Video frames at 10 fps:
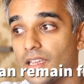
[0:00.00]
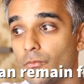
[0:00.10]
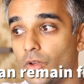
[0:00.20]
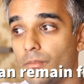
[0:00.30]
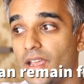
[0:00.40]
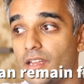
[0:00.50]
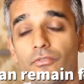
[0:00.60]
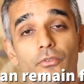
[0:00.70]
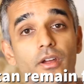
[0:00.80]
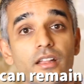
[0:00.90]
can remain
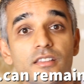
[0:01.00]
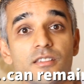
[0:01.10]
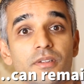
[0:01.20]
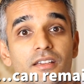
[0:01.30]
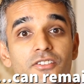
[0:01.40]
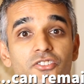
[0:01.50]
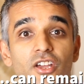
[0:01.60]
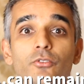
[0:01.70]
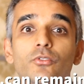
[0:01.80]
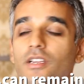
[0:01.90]
friends because
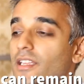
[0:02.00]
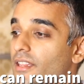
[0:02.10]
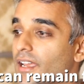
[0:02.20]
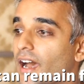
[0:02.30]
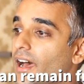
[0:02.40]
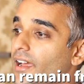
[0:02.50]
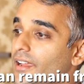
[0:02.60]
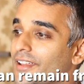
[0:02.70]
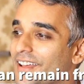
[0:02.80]
generally the guy...